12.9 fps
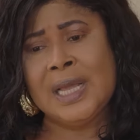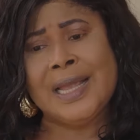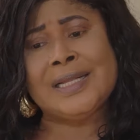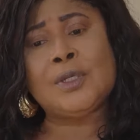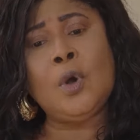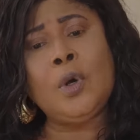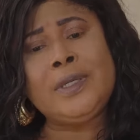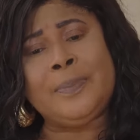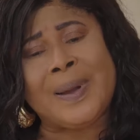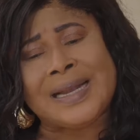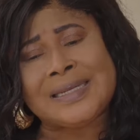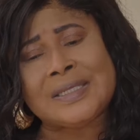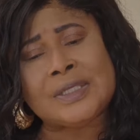It all
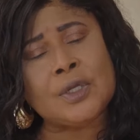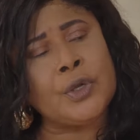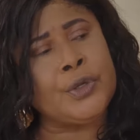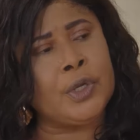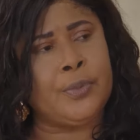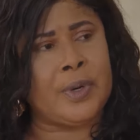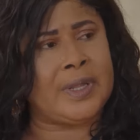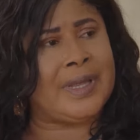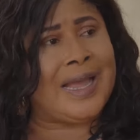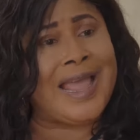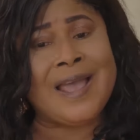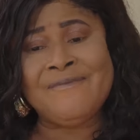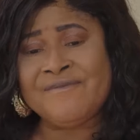depends on your brother.
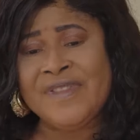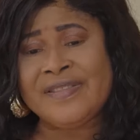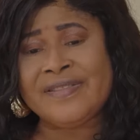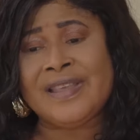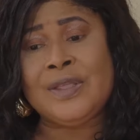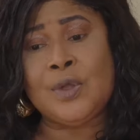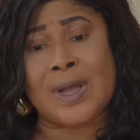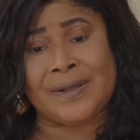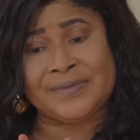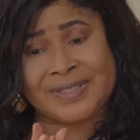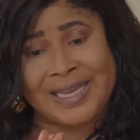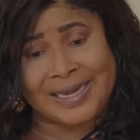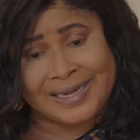Everything you have
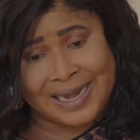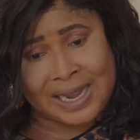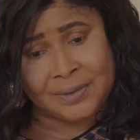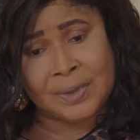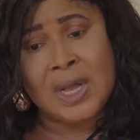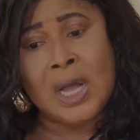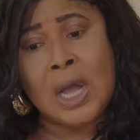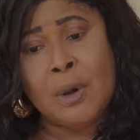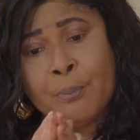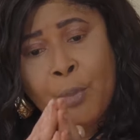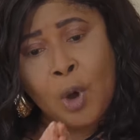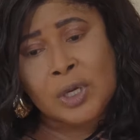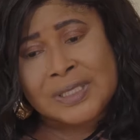said now
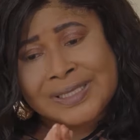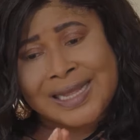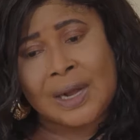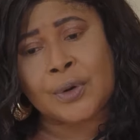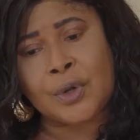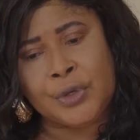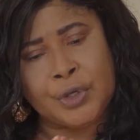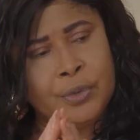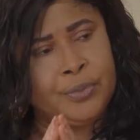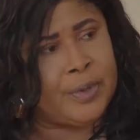boils down on your